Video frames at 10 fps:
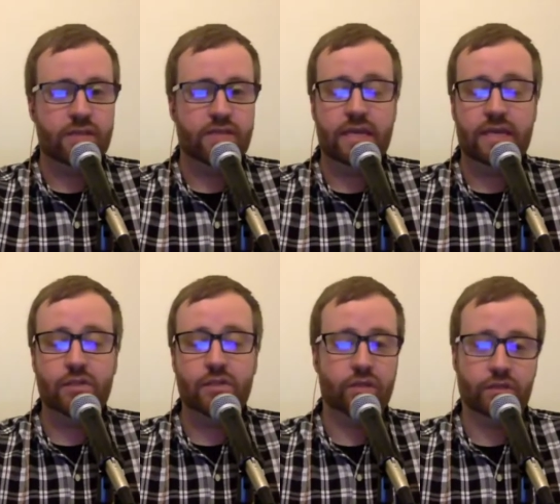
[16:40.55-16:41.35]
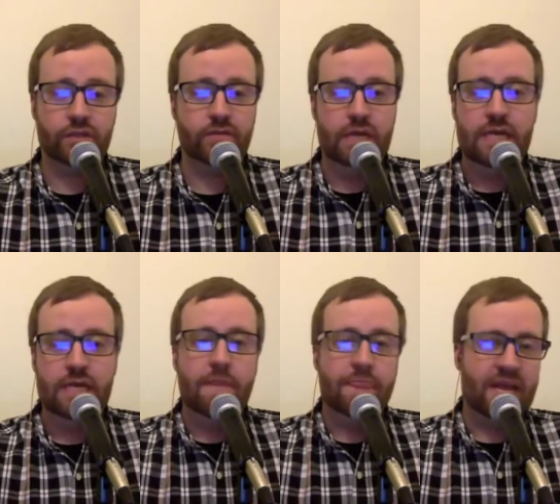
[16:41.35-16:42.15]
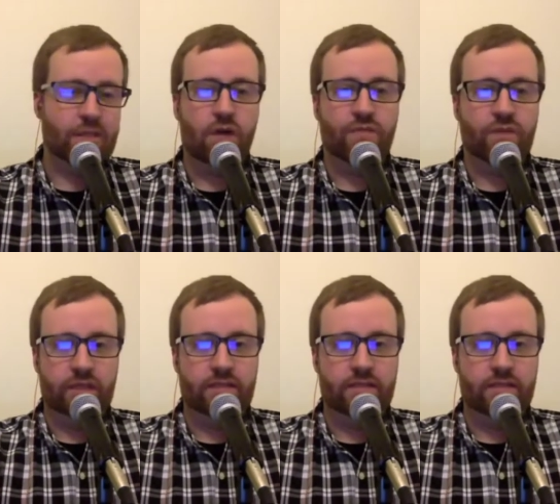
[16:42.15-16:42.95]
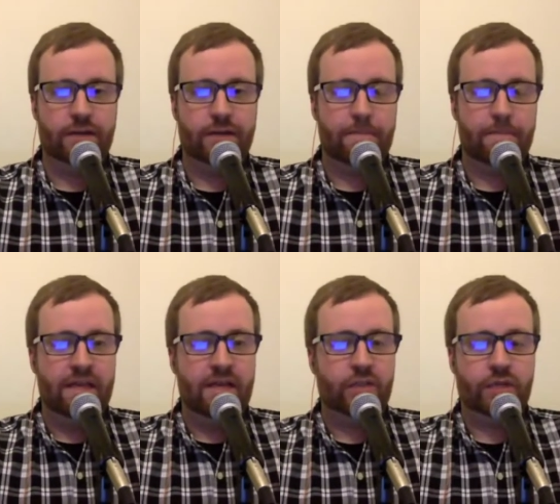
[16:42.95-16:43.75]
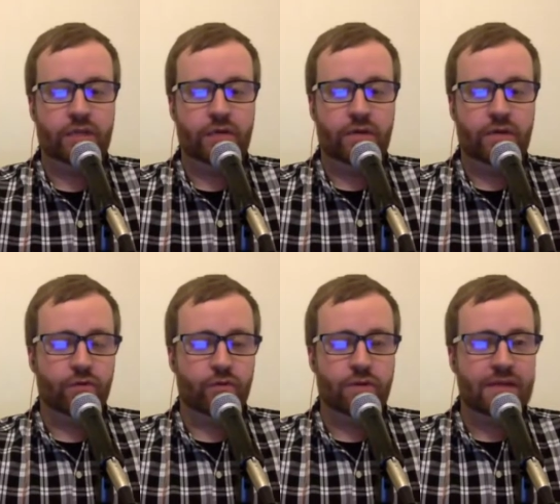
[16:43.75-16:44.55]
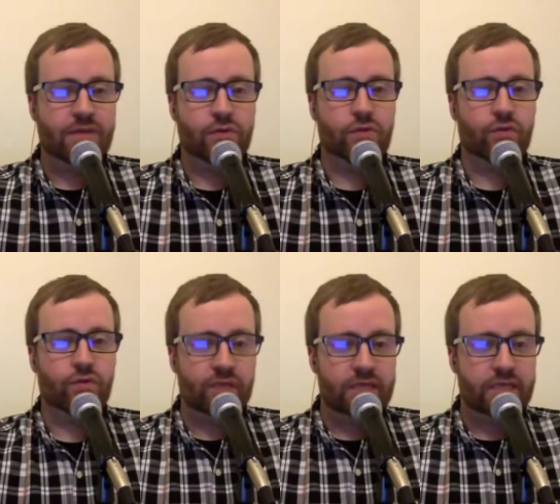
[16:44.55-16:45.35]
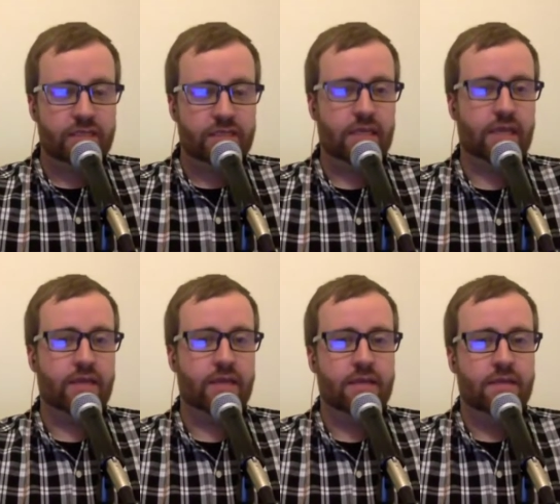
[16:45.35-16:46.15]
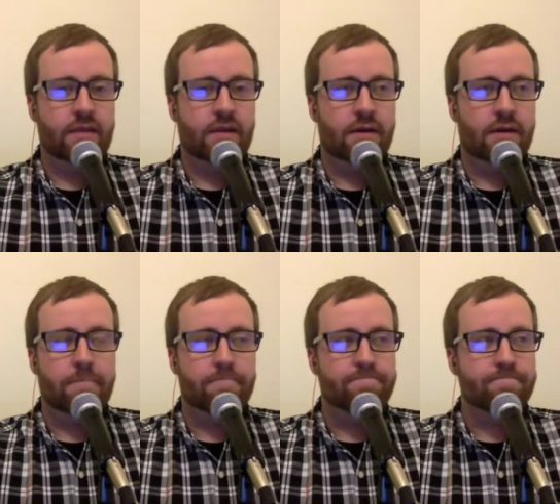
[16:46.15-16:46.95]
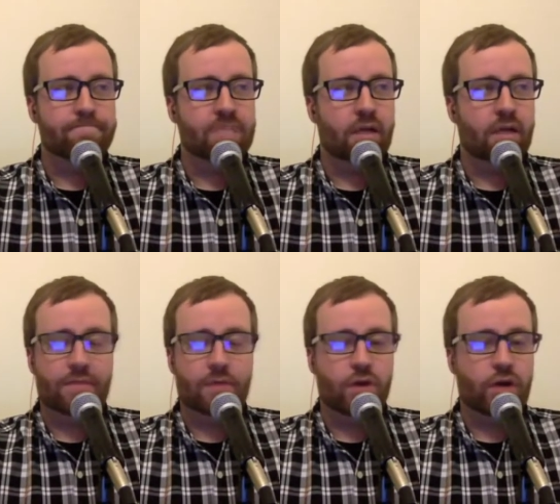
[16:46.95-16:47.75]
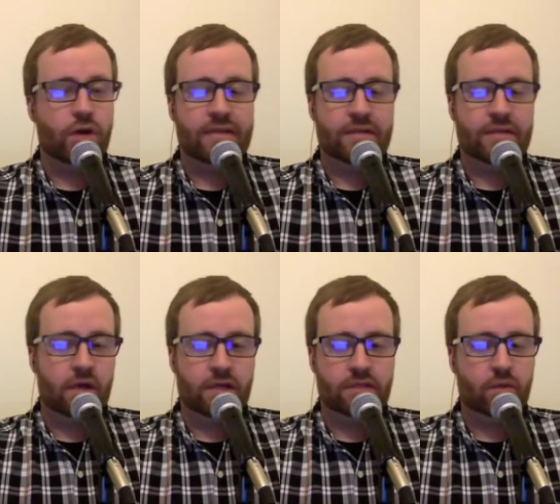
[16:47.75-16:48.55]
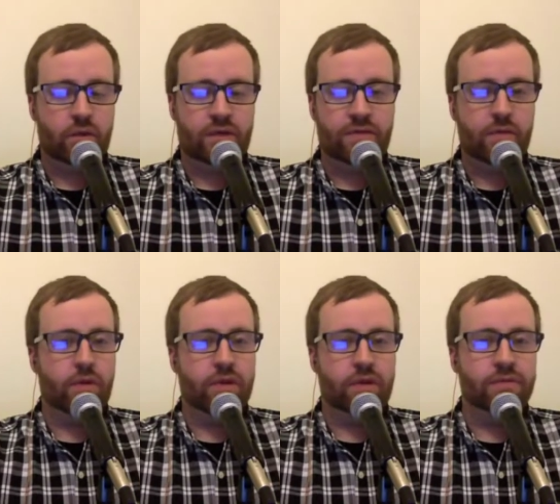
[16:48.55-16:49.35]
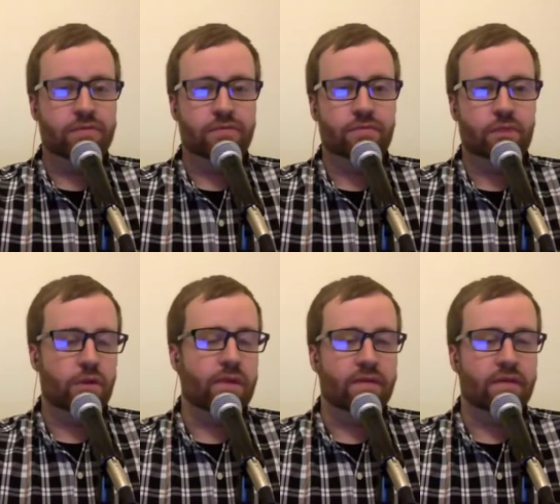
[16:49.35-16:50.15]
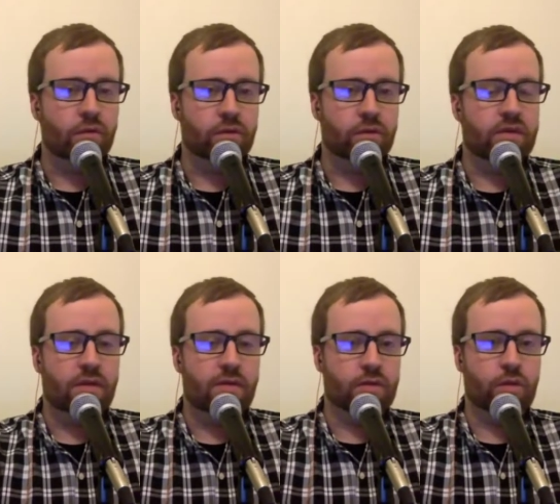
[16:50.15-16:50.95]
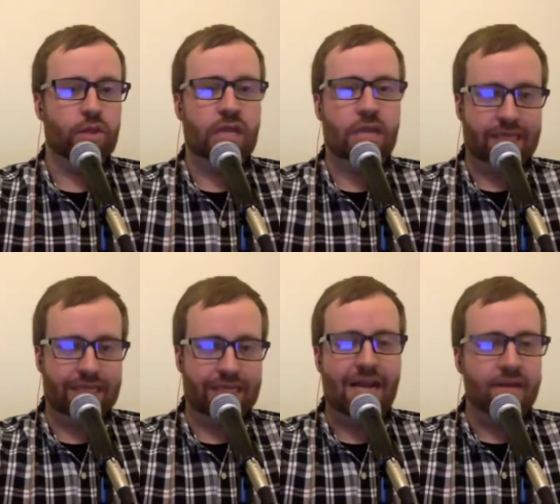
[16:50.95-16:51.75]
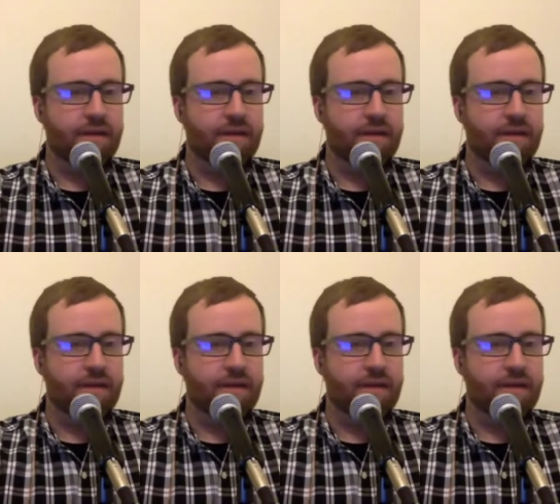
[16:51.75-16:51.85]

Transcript: Sane Trilogy. That's off the list, right? Yeah. I try to get rid of remasters or re-releases like um, uh, like Mario Kart 8 Deluxe or even Pokken Tournament. Those couple Switch games like that.